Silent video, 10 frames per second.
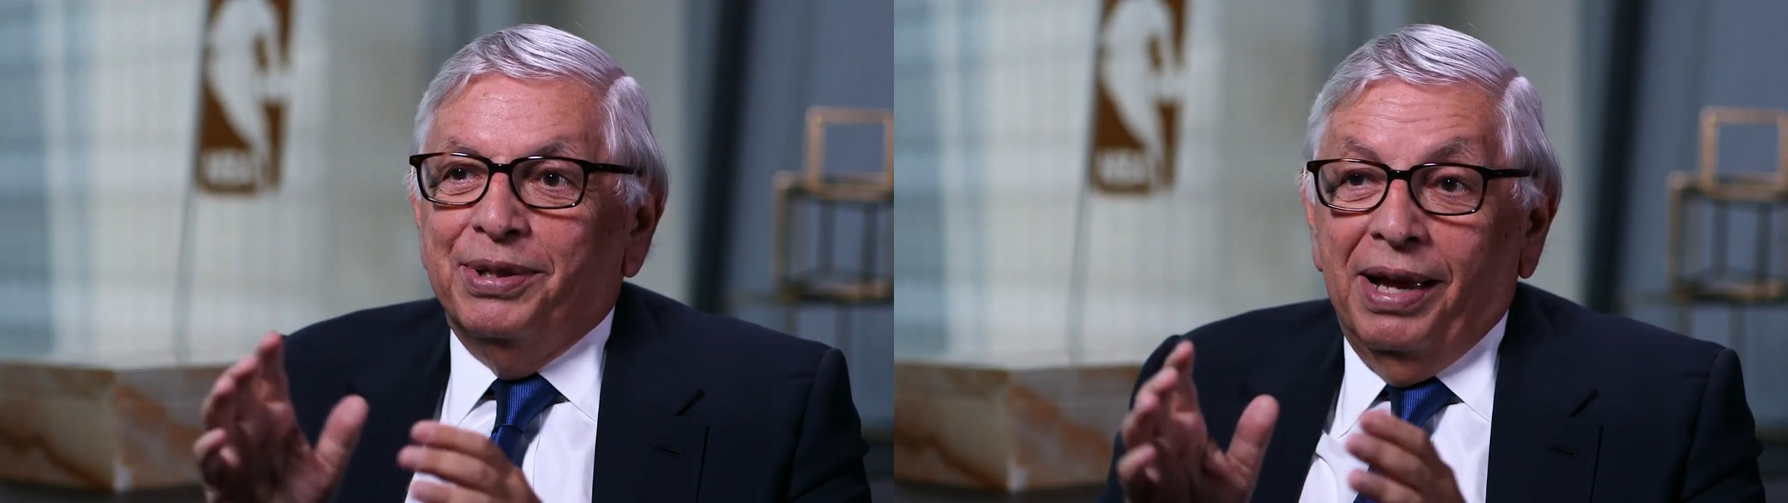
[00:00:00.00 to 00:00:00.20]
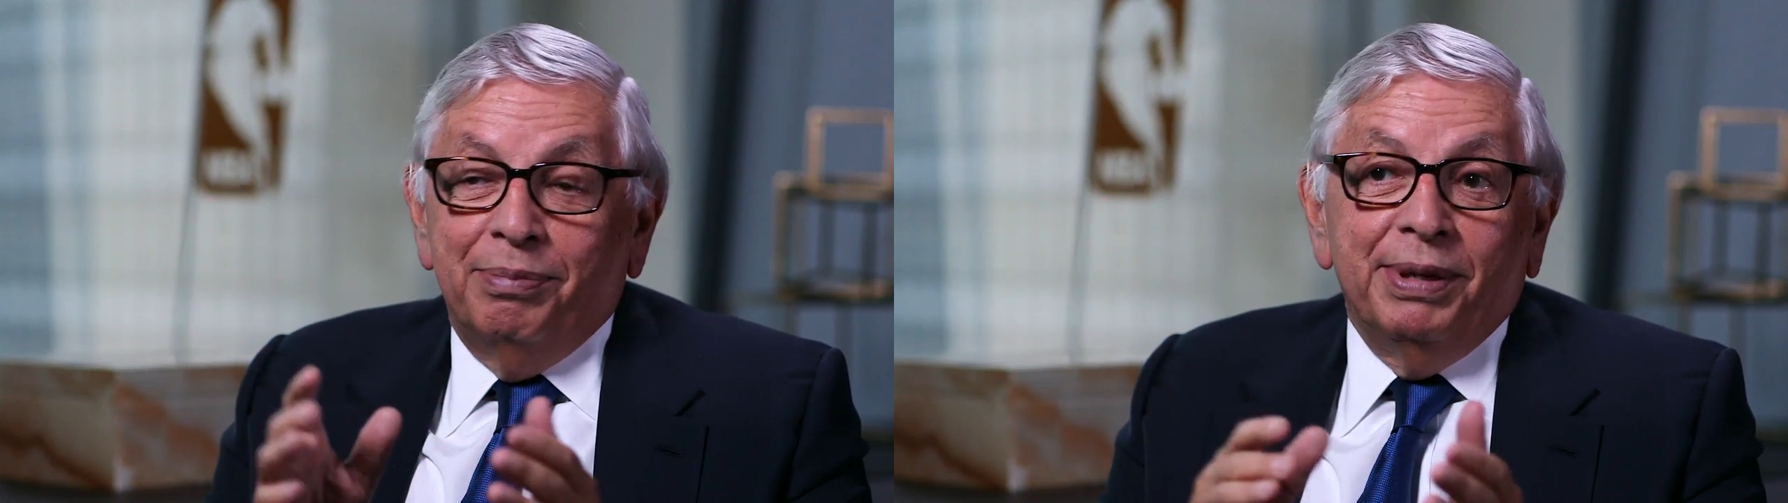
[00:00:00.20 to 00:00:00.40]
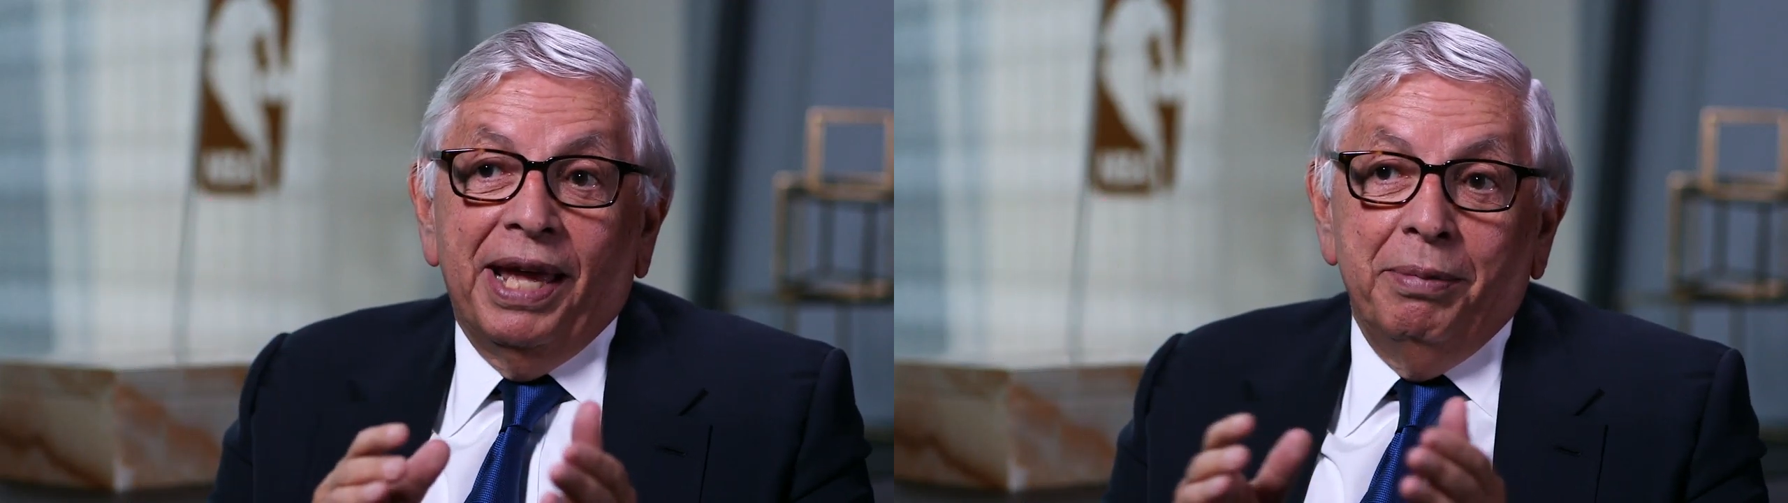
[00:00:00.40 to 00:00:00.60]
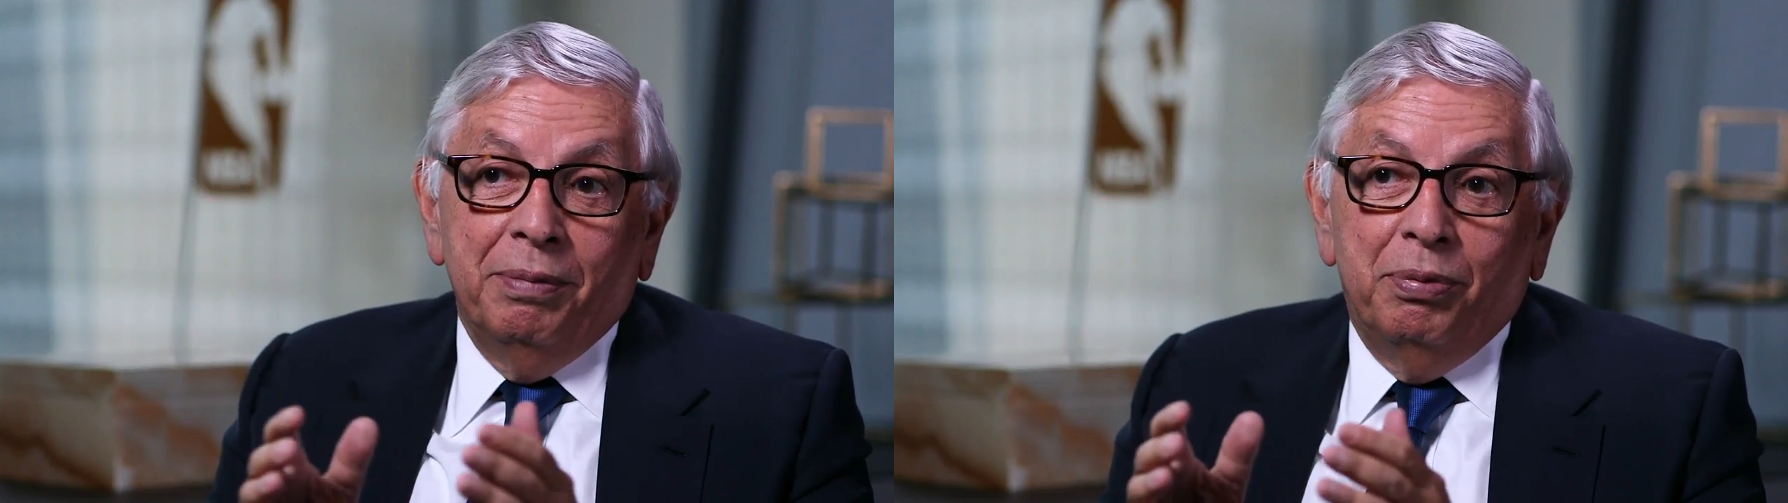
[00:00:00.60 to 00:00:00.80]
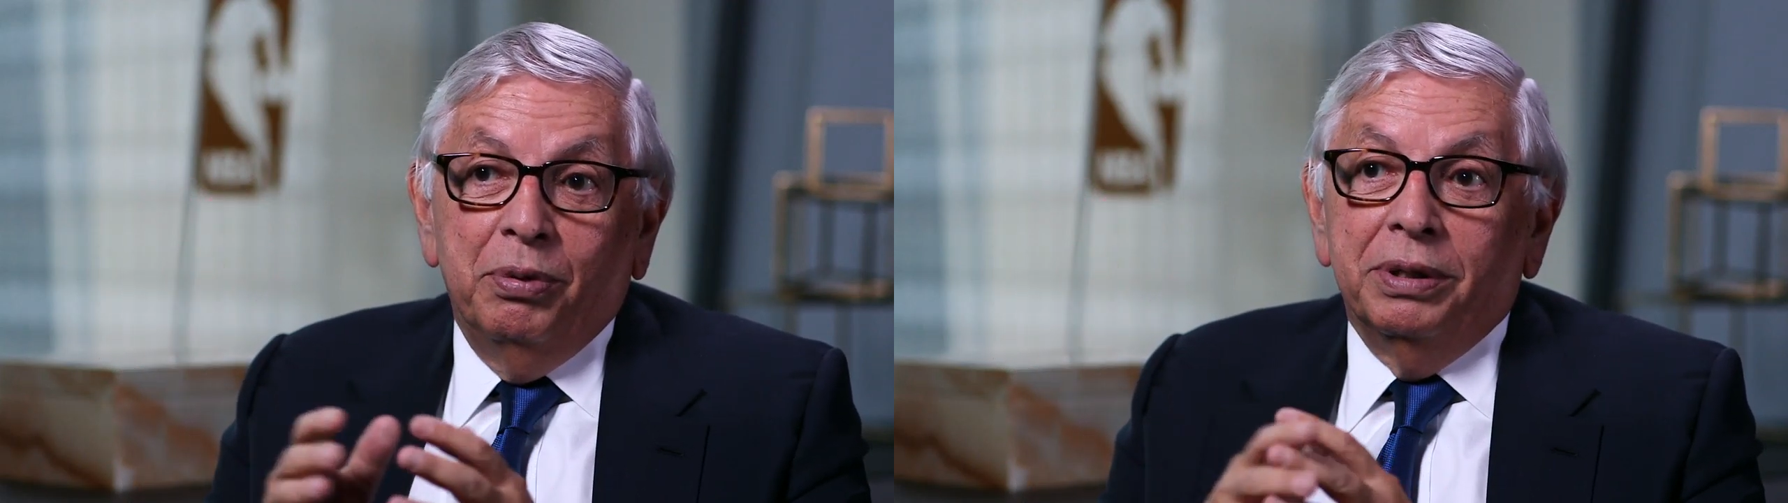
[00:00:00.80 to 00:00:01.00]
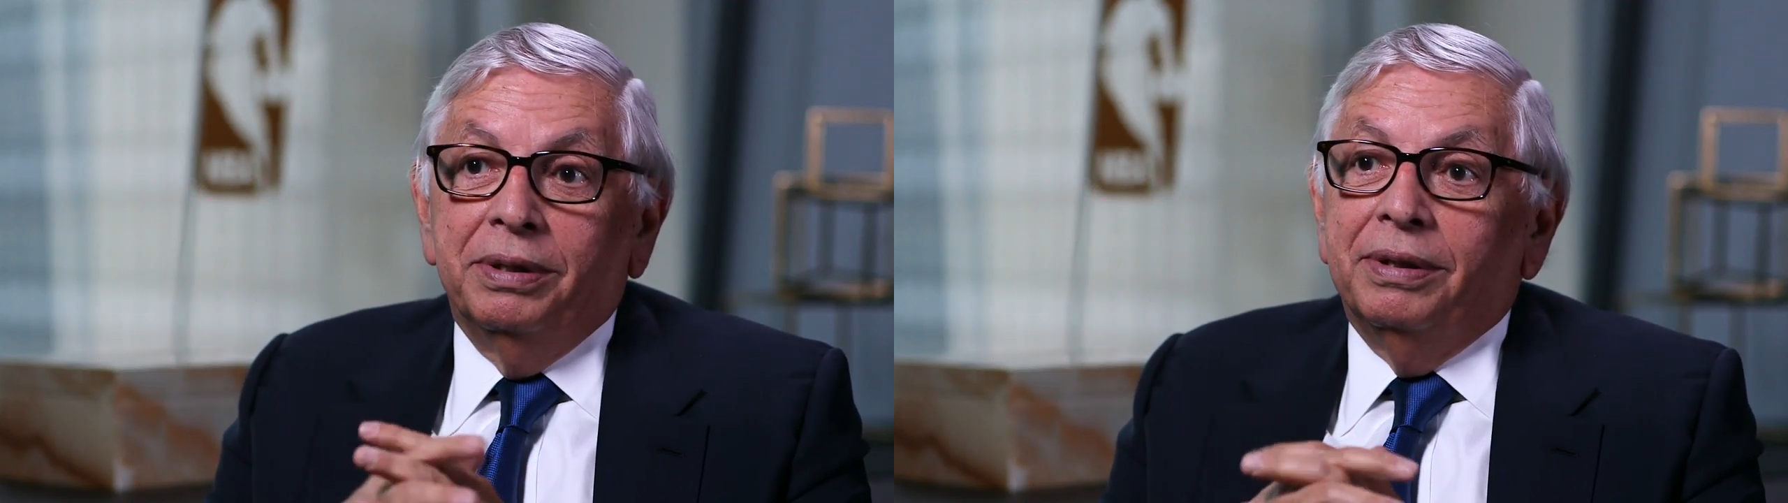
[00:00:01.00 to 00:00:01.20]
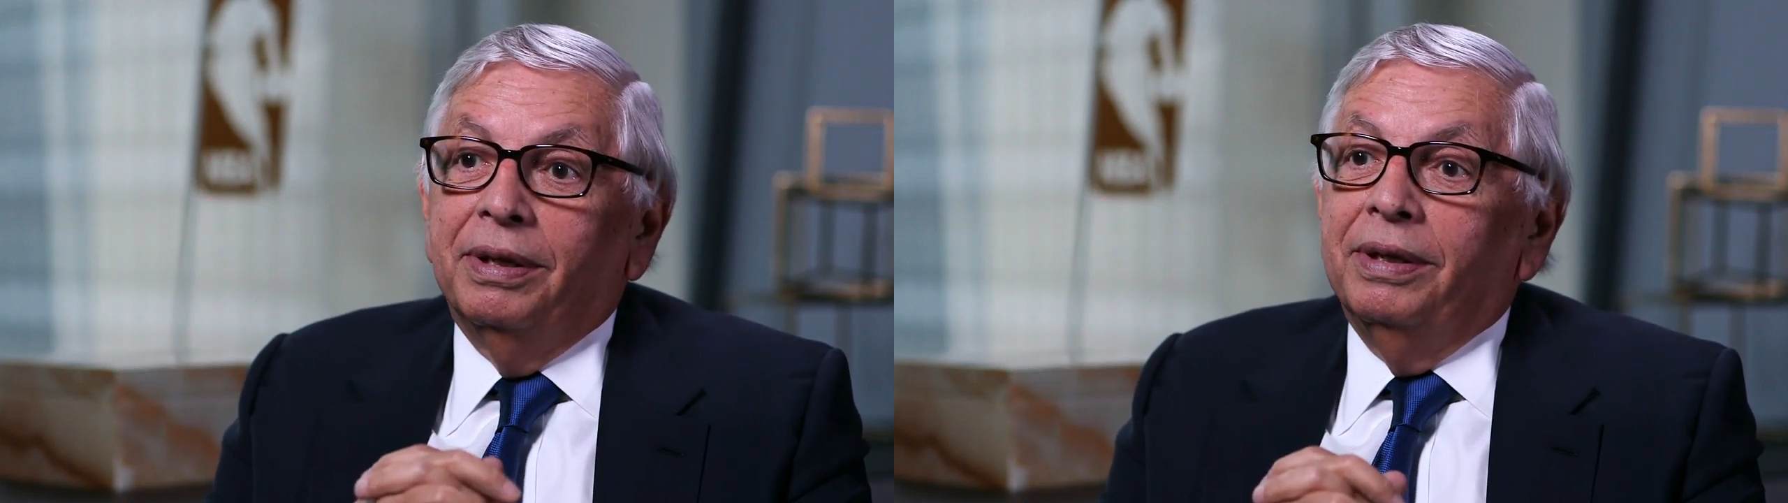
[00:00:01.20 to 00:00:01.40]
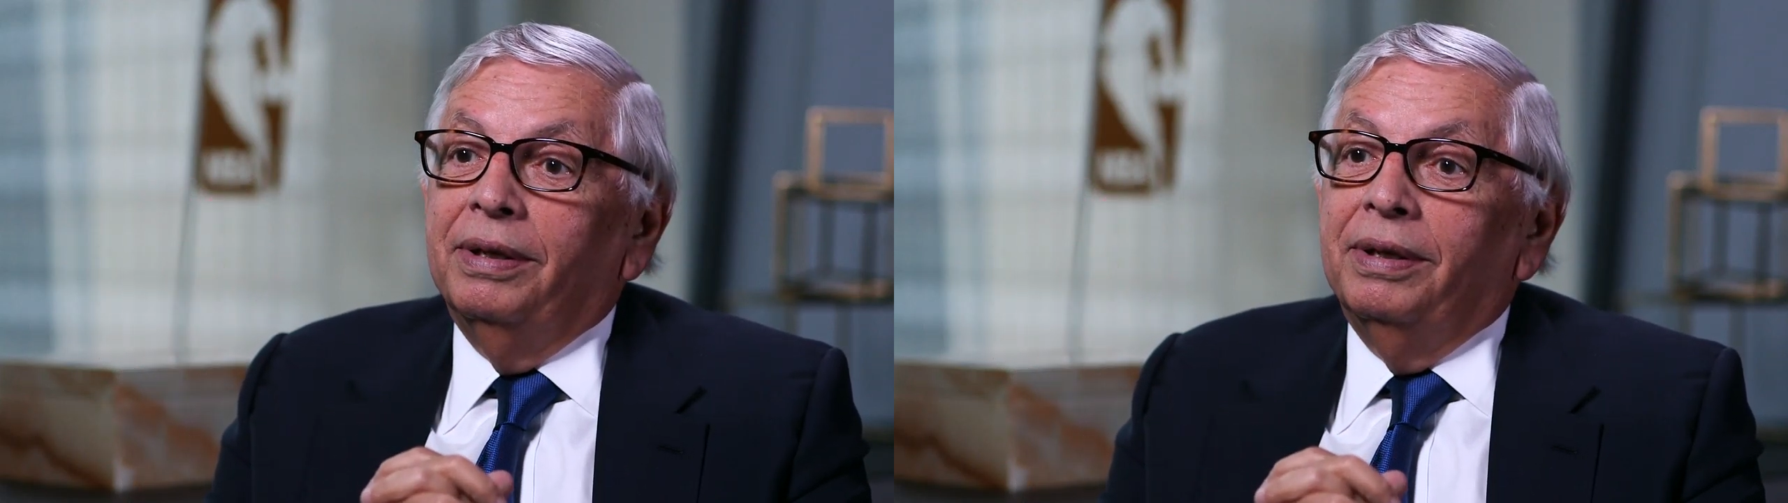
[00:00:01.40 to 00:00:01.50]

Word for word: That became important,